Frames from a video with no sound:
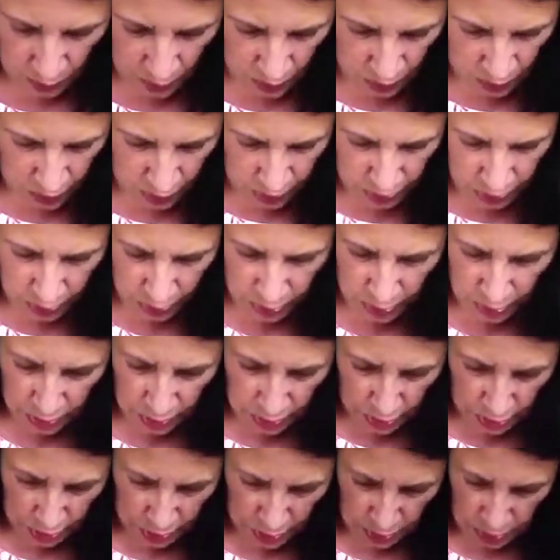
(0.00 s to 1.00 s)
one.
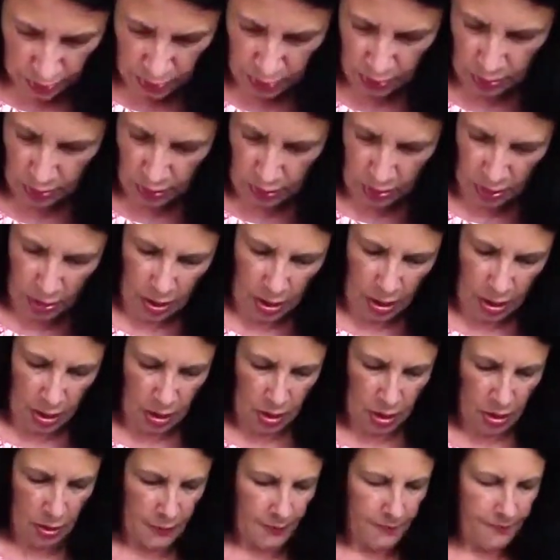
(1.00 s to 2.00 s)

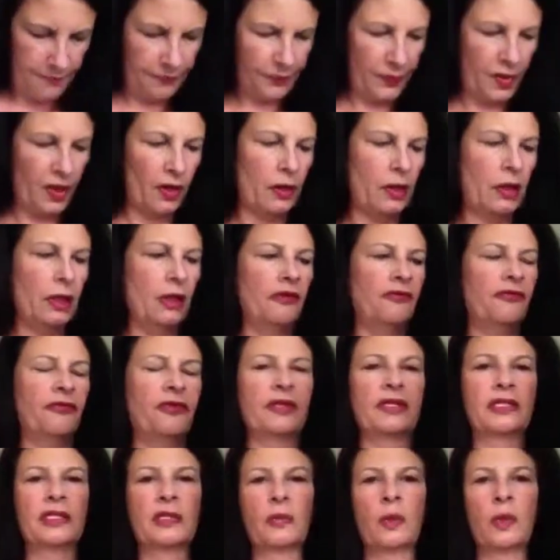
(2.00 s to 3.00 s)
I love
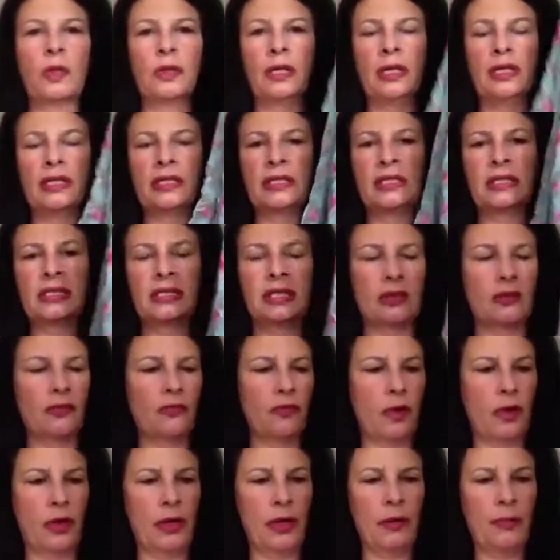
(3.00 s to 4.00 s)
this one. I had to dig
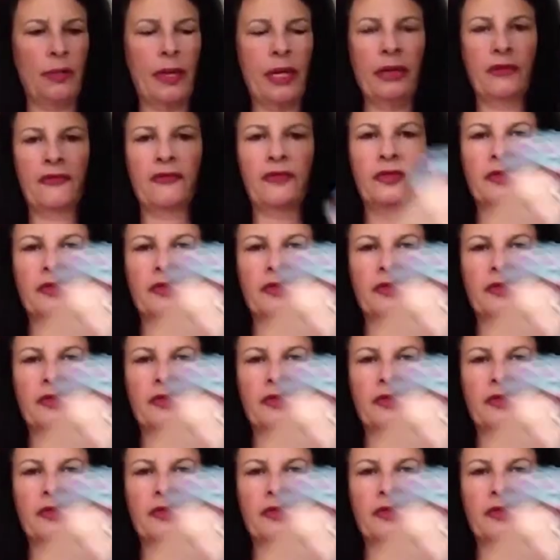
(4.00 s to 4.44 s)
right at the back for